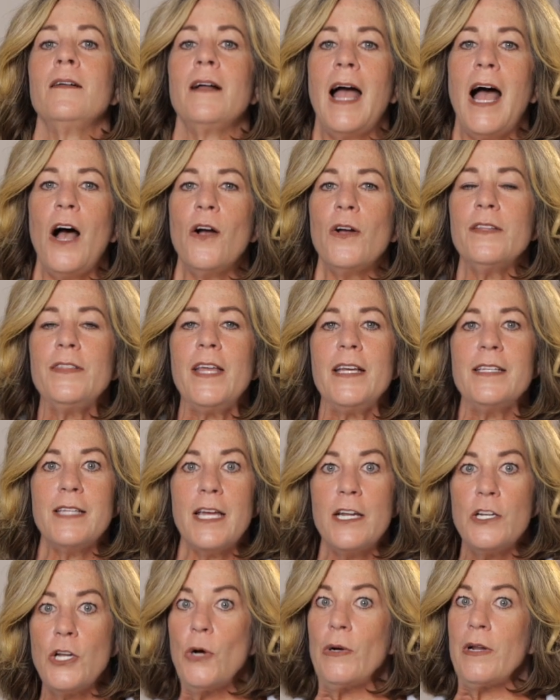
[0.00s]
How could they
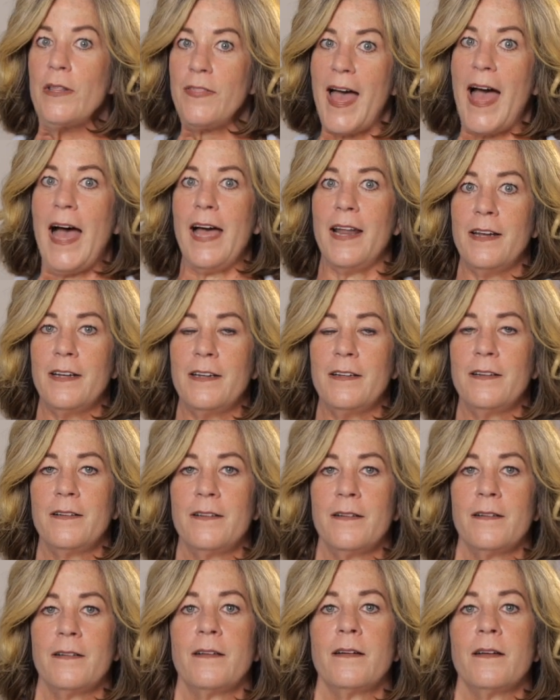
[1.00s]
say no to that?"
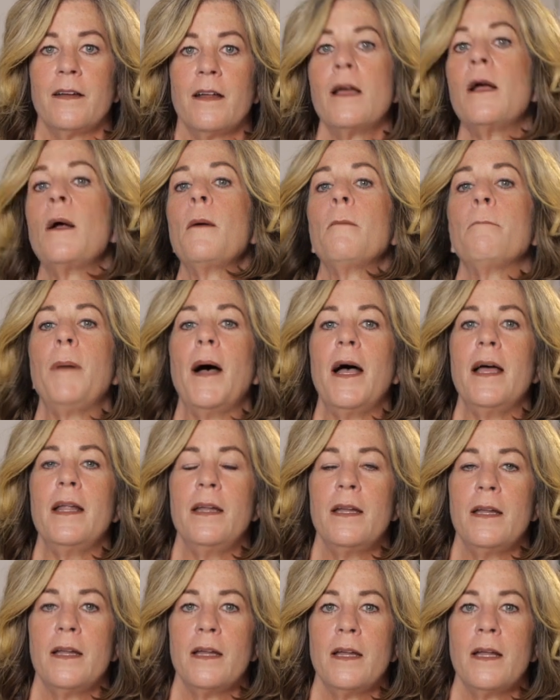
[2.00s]
But
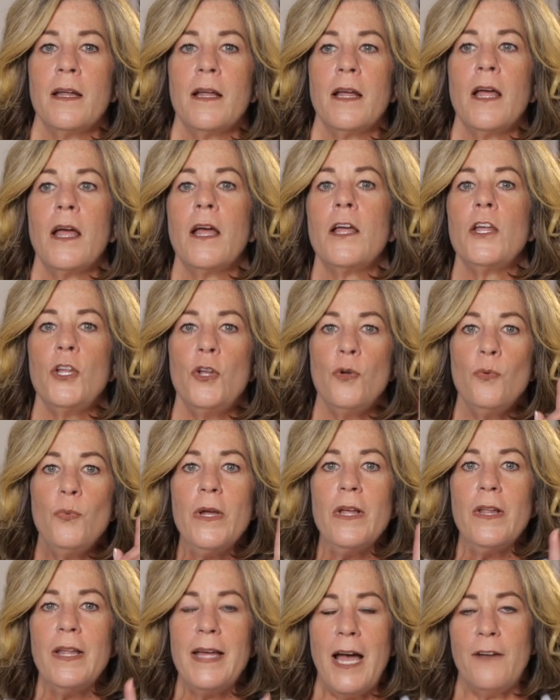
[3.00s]
you
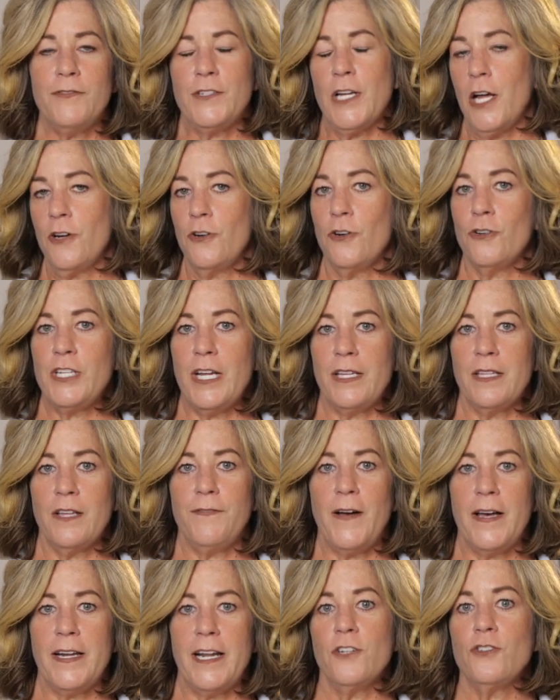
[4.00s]
really have to understand the
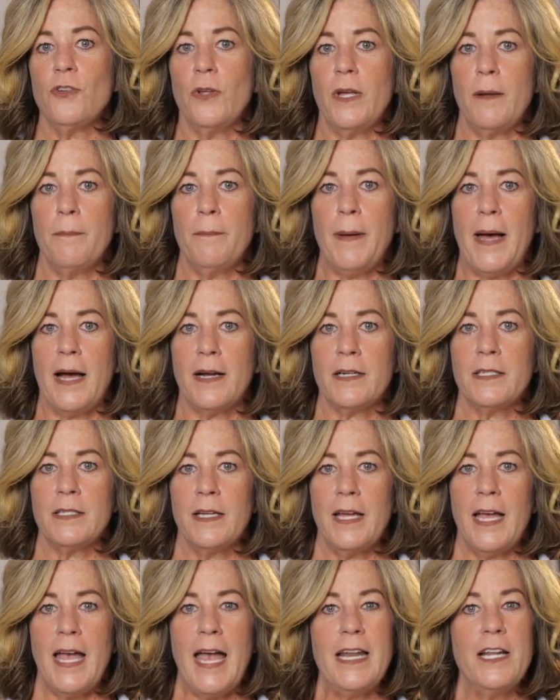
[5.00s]
financial impact.
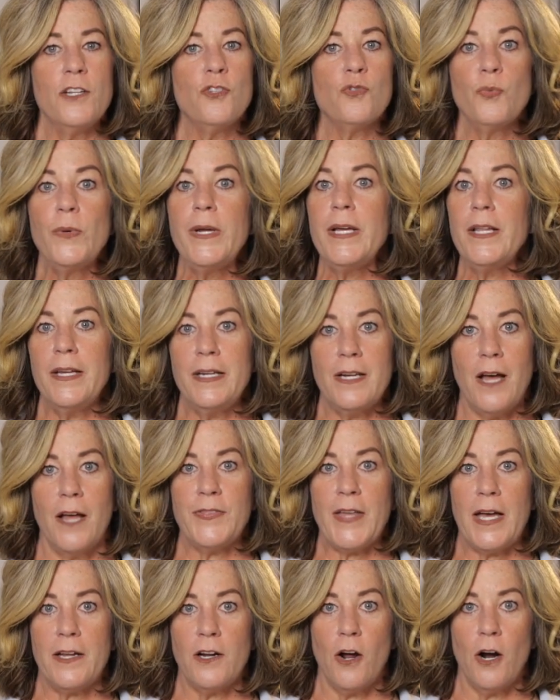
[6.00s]
And it's really
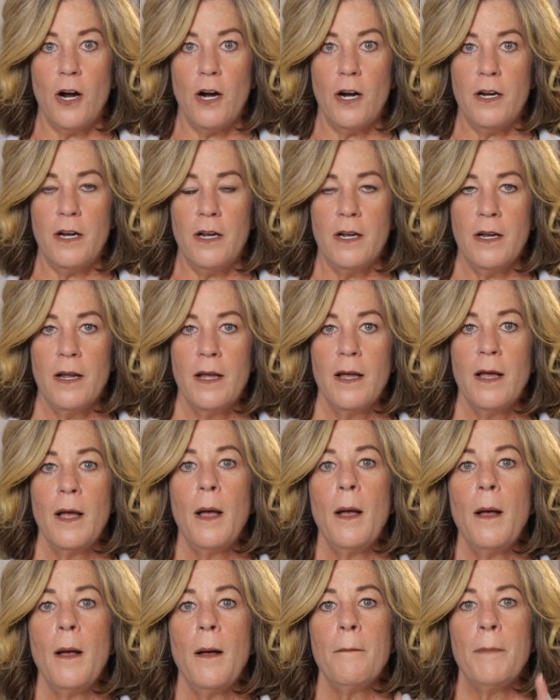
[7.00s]
not that hard.
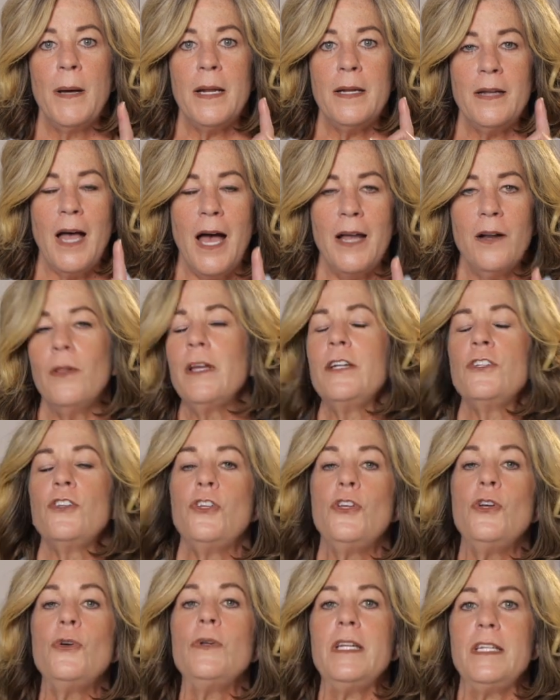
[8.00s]
But not only do
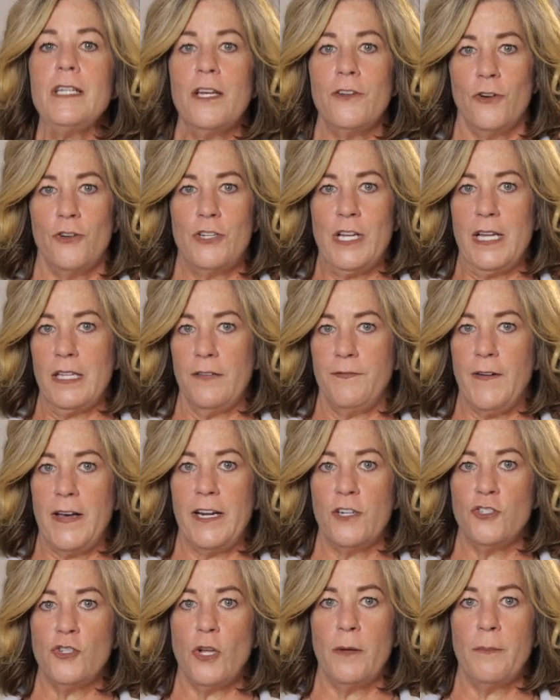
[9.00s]
you need to understand the
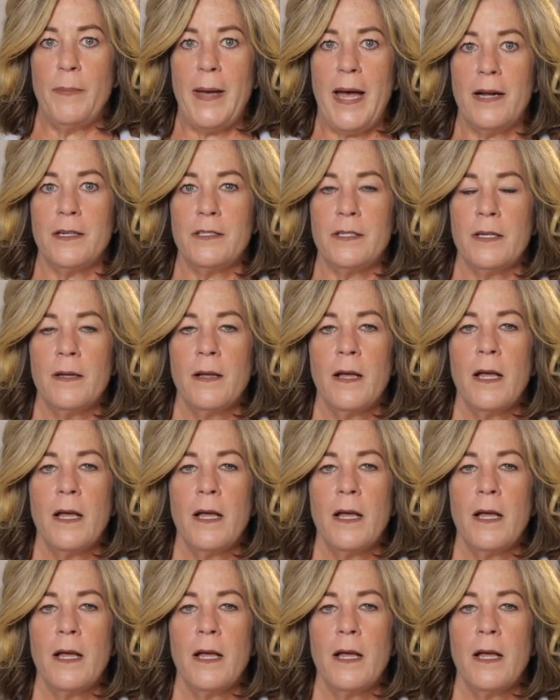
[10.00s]
financial impact,